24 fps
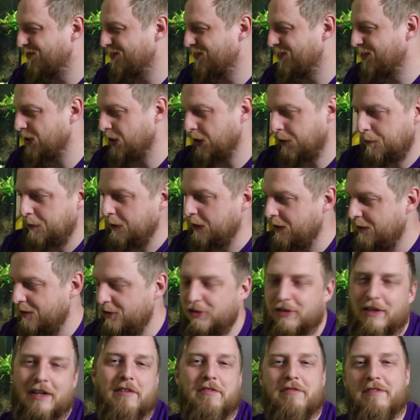Just because
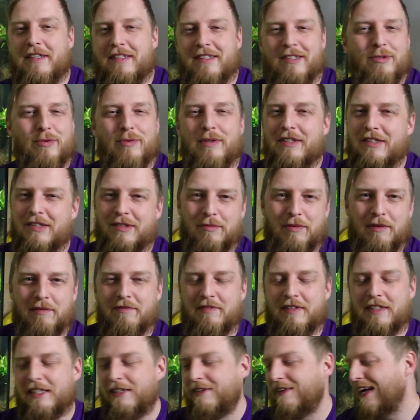trying to fit it all into one
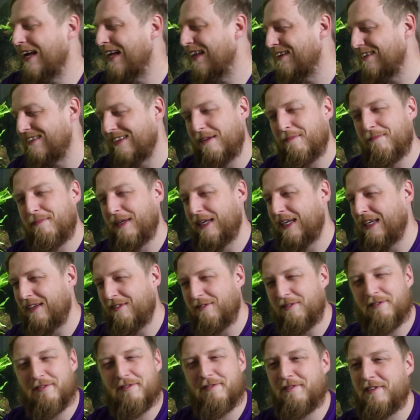video, it ends up being
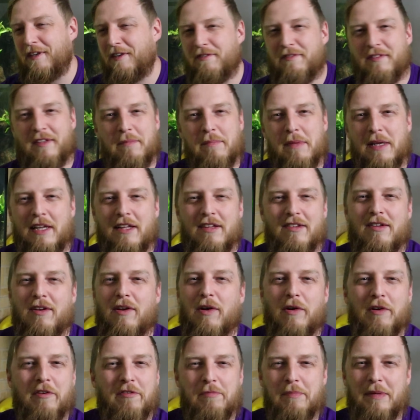50 minutes
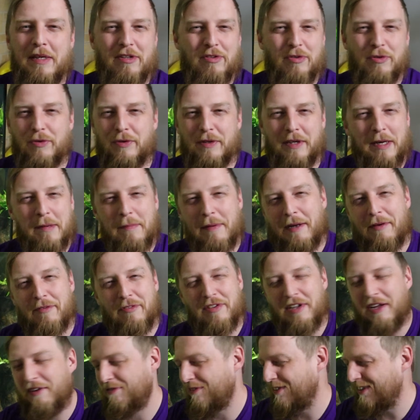long of me talking about
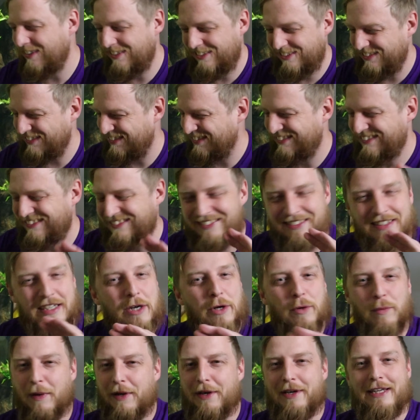stuff, and it just,
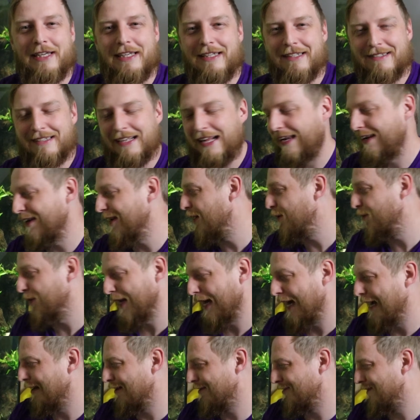no one needs that. No one
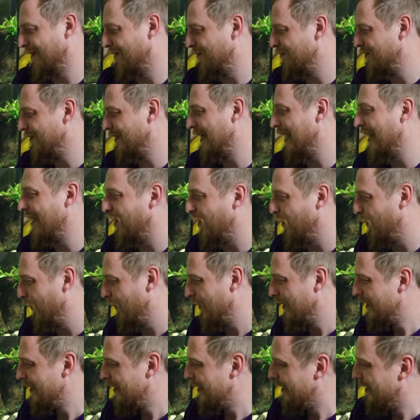hangs around for that long.
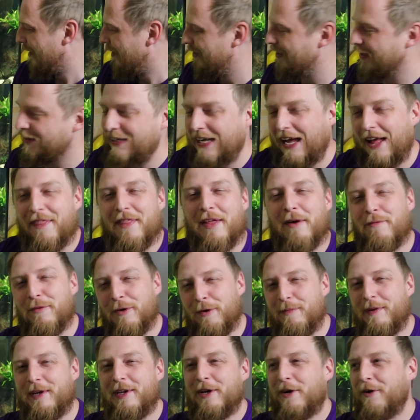So yeah, there
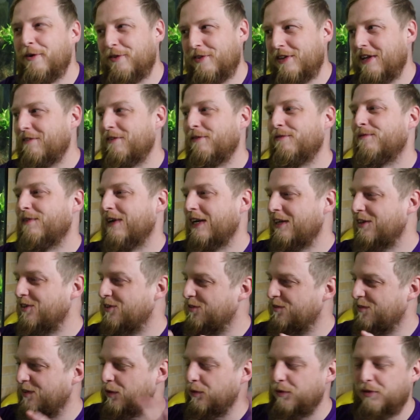will be an 07 range
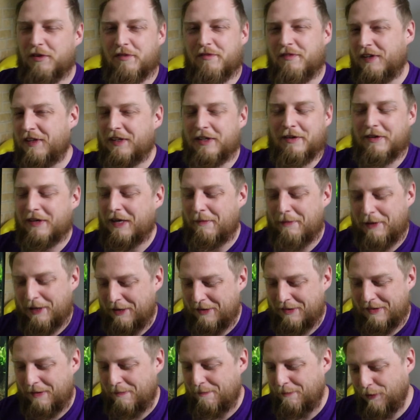filter video coming
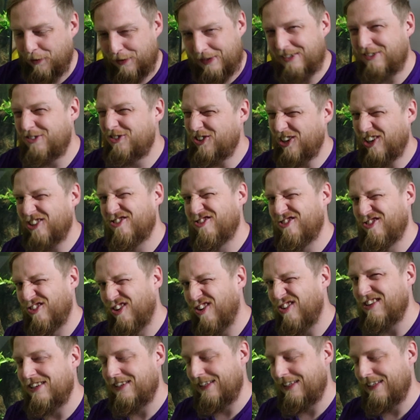at some point, just not